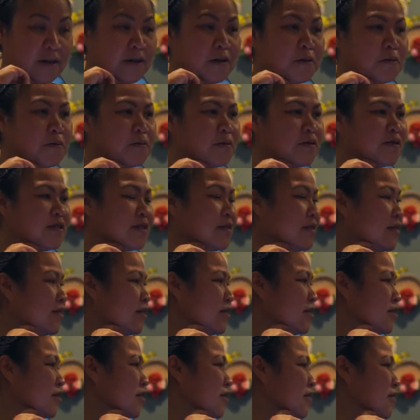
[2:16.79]

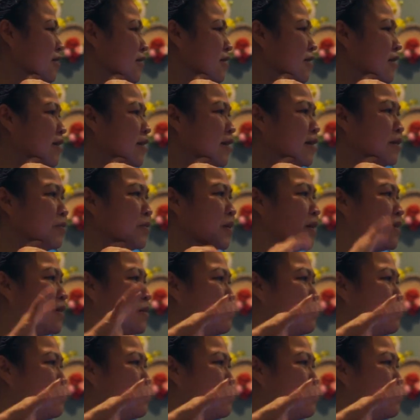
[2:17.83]
Cornstarch is a